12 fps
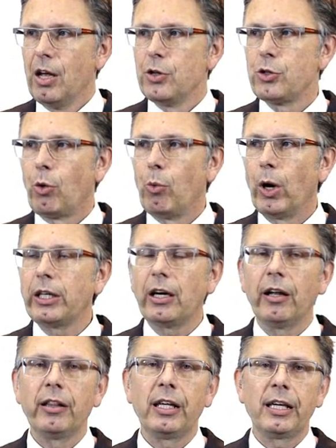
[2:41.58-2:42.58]
So what
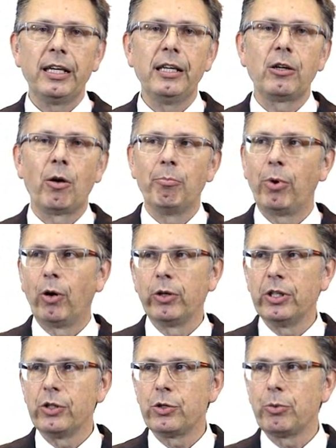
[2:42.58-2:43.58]
are the key
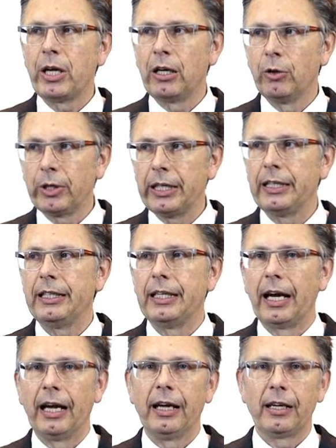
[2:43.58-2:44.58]
components we are looking
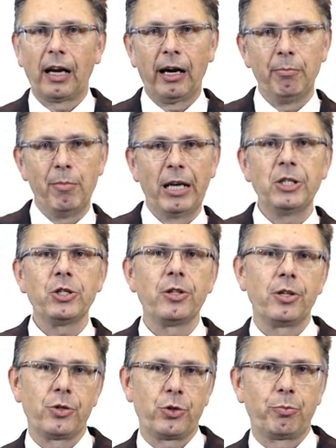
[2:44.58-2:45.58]
here at? I mentioned
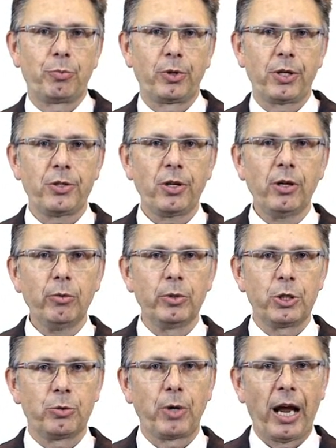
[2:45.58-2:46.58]
the suppressor,
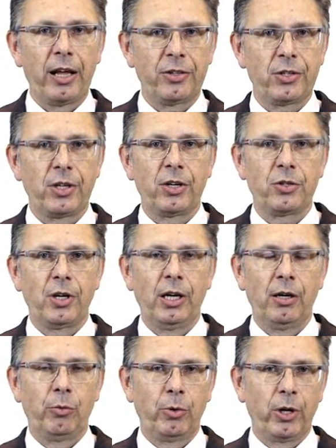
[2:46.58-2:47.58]
which acts
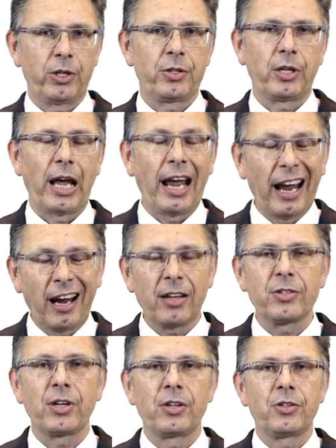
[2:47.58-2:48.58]

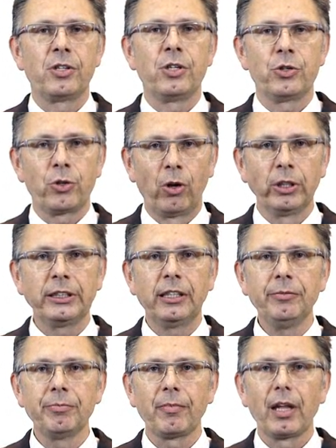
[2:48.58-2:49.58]
as a
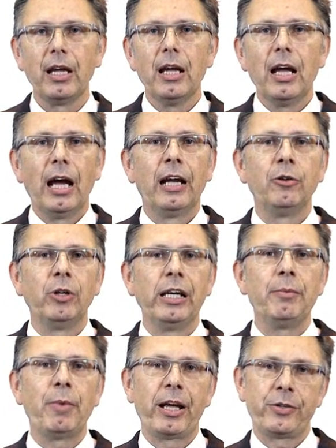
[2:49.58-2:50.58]
desalter and really
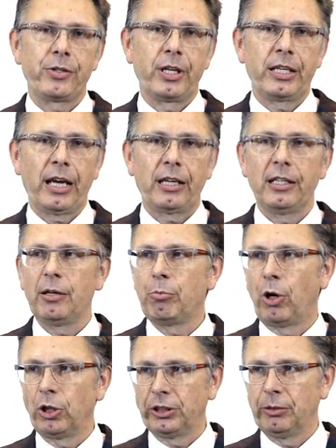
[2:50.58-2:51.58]
makes the technique
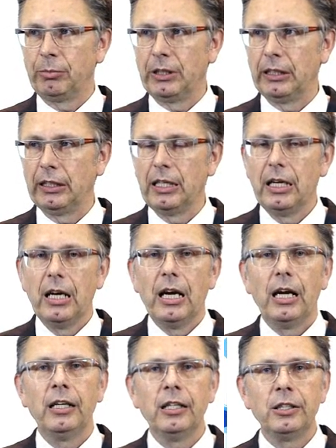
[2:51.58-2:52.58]
possible.
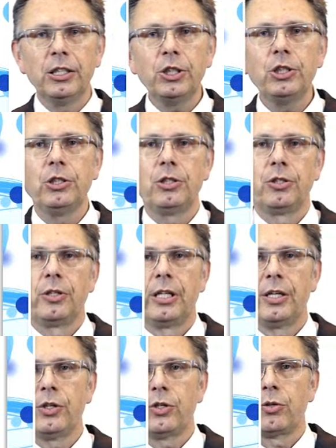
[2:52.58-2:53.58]
In addition to
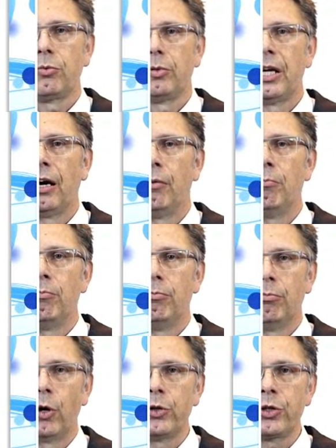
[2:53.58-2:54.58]
this, we are
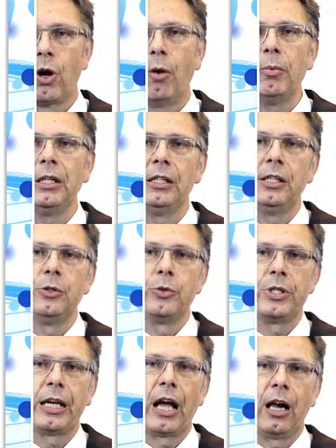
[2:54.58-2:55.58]
most commonly
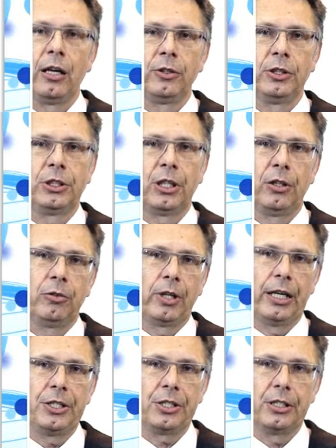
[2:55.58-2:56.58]
using anion
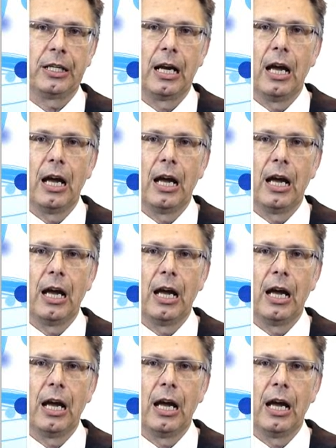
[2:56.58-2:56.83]
generation.